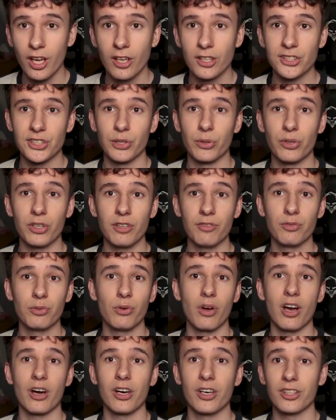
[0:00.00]
So if
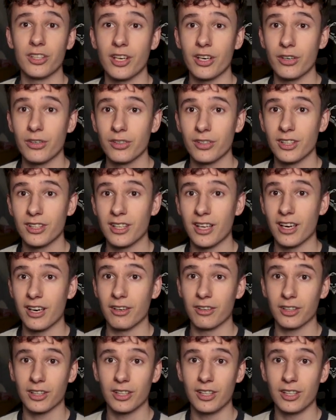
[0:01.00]
you aren't there, then